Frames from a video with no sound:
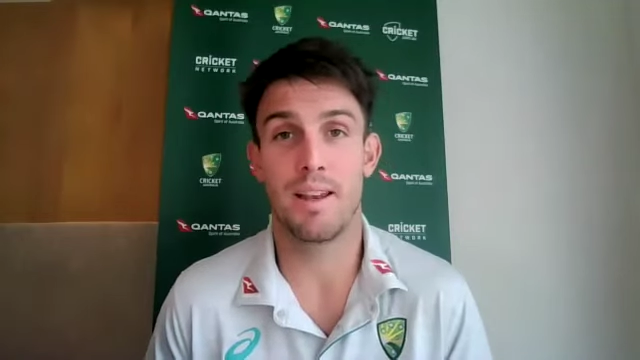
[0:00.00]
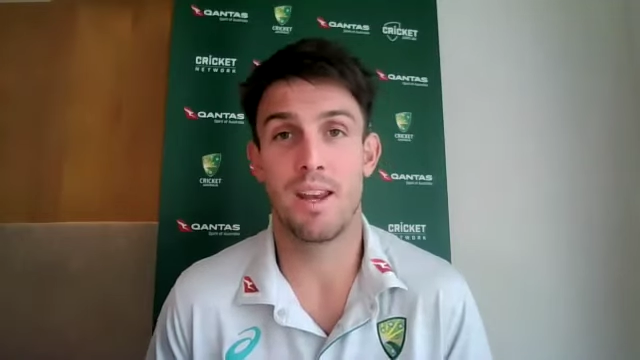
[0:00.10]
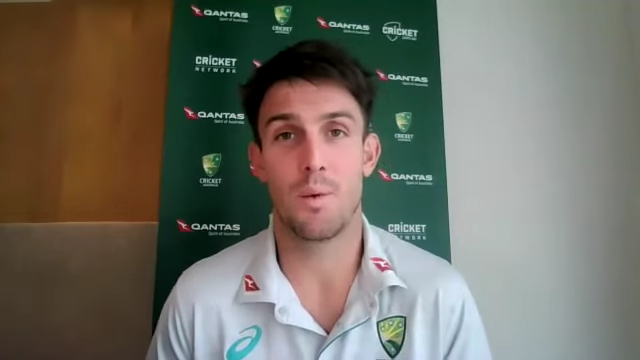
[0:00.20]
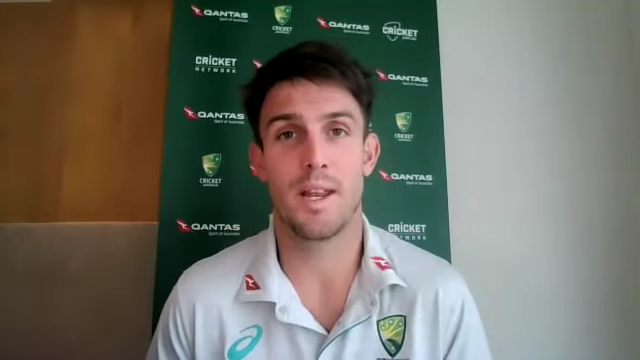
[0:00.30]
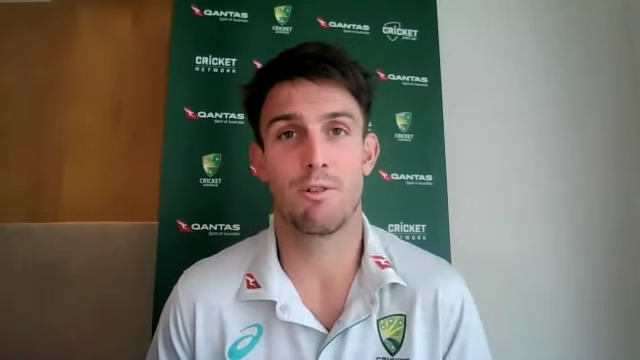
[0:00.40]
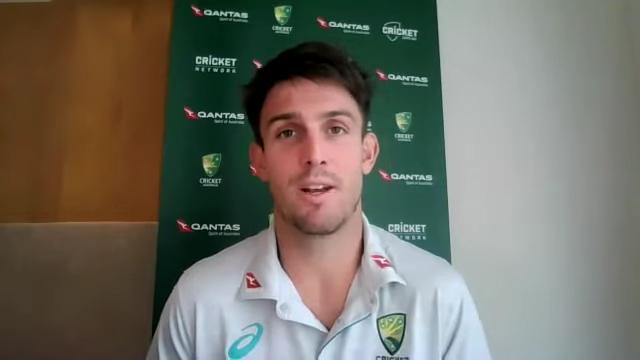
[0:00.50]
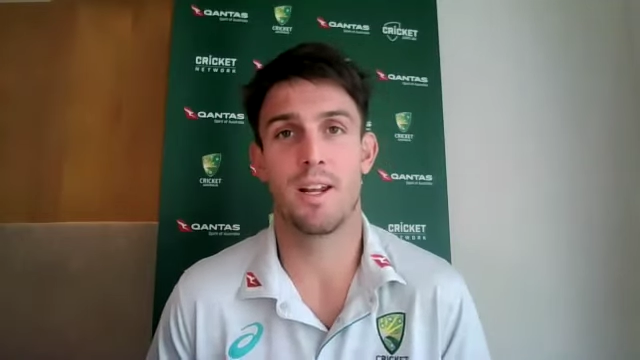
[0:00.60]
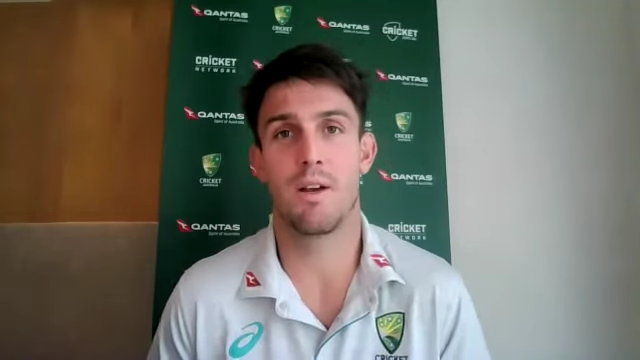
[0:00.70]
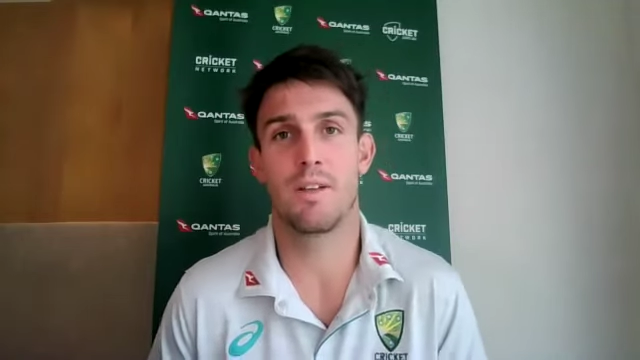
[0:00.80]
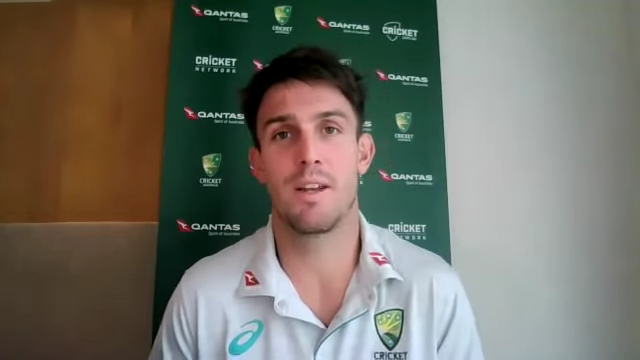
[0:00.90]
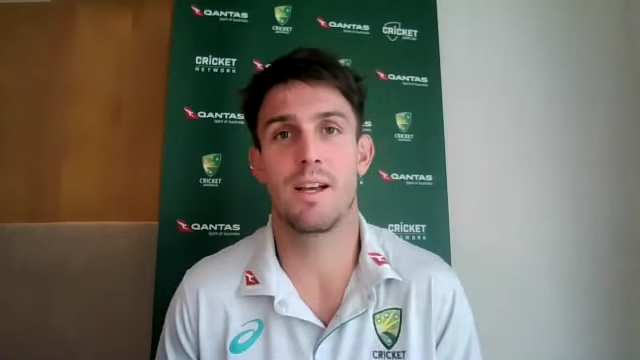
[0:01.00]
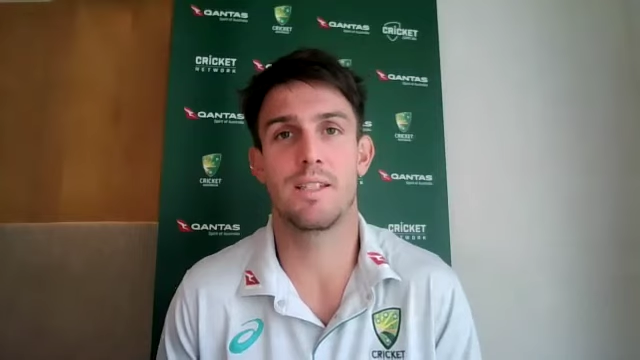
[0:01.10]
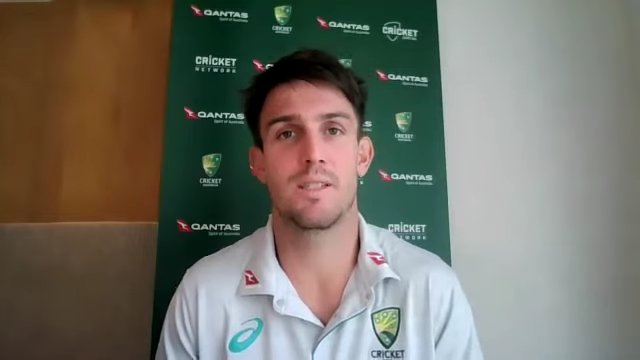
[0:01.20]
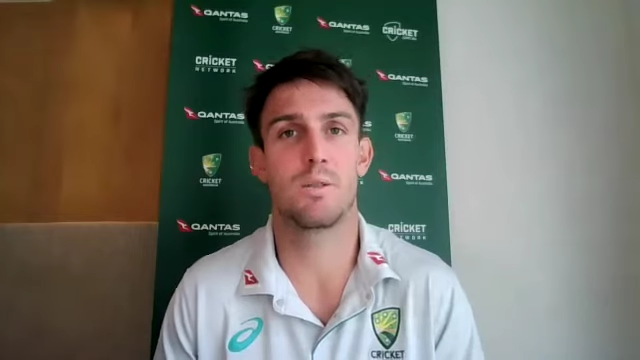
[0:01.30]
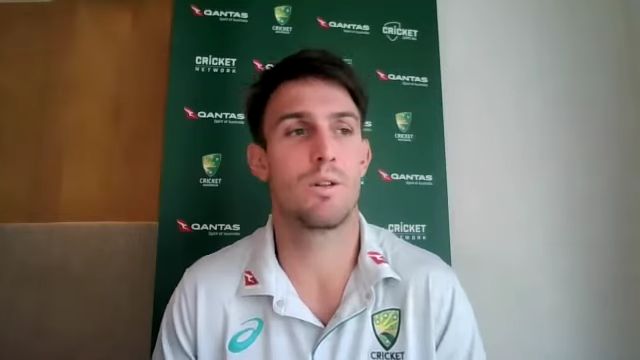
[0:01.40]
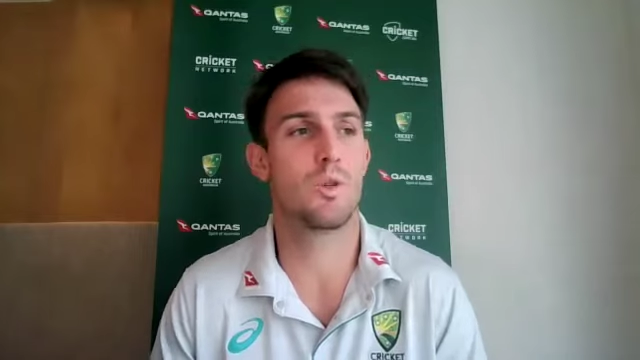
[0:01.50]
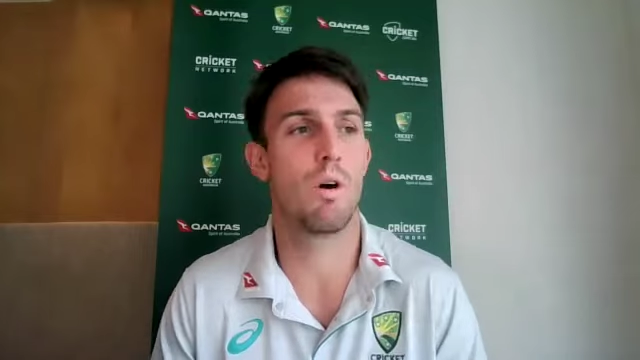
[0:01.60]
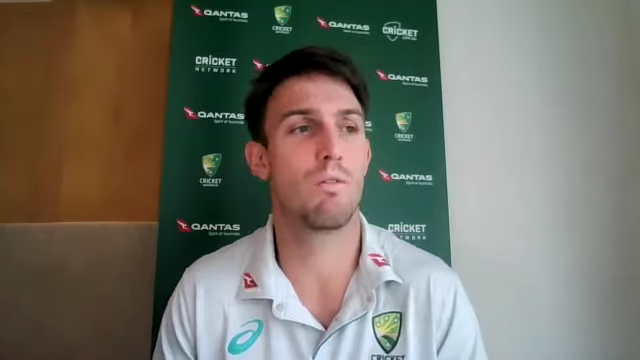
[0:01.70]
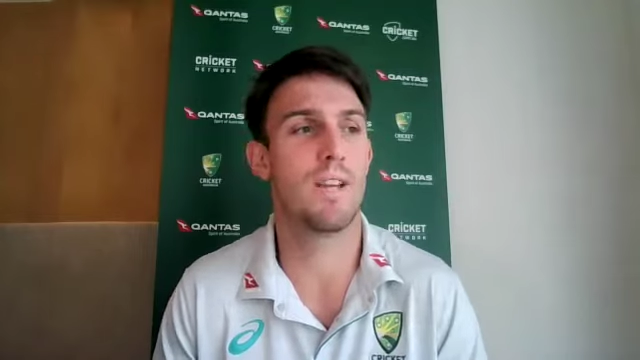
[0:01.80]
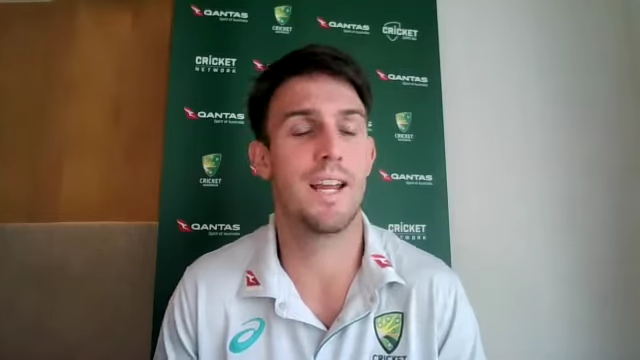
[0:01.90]
any one-day cricket over the last sort of
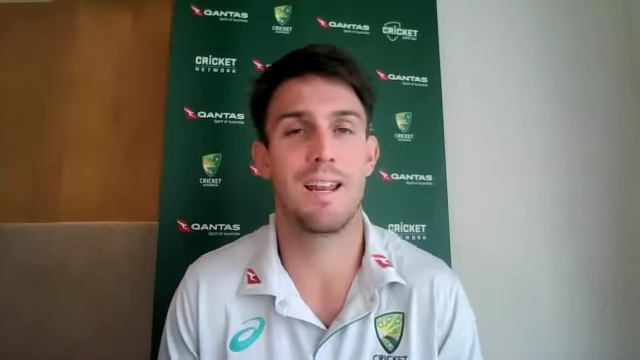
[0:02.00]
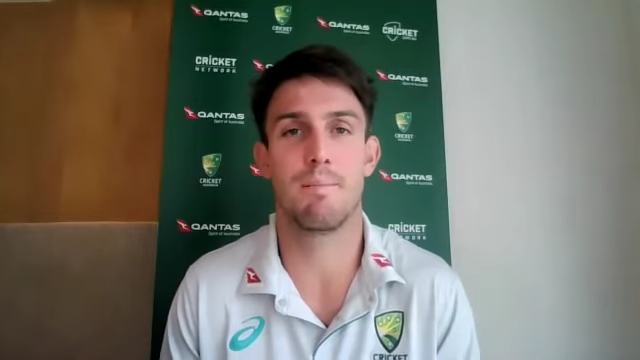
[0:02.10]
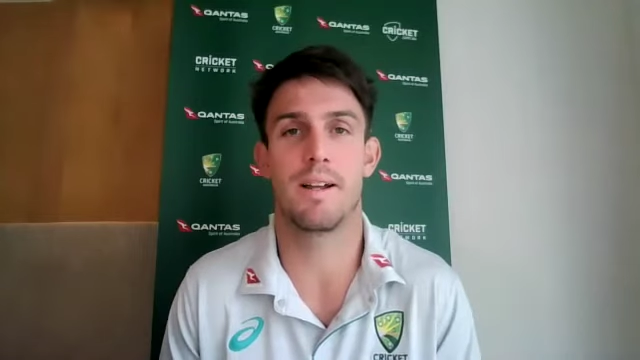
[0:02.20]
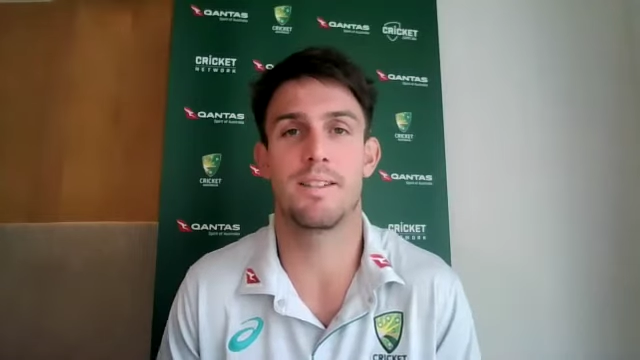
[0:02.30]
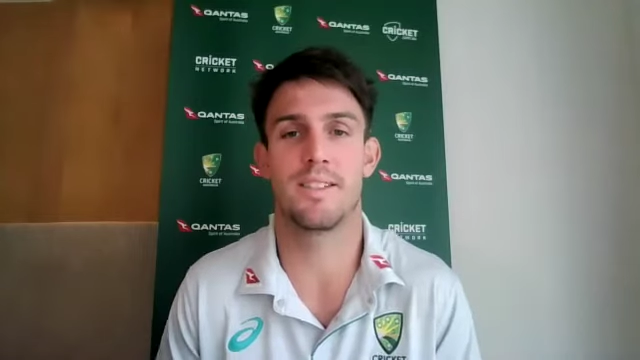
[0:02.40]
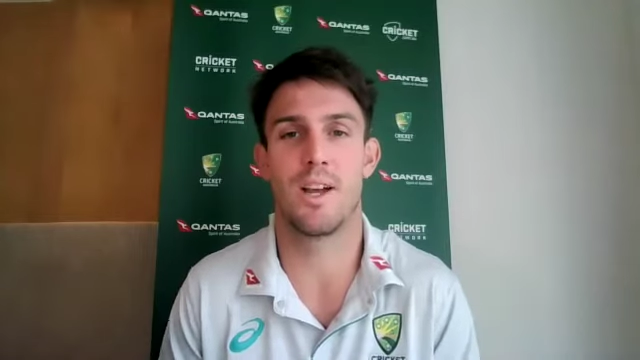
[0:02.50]
12 to 18 months.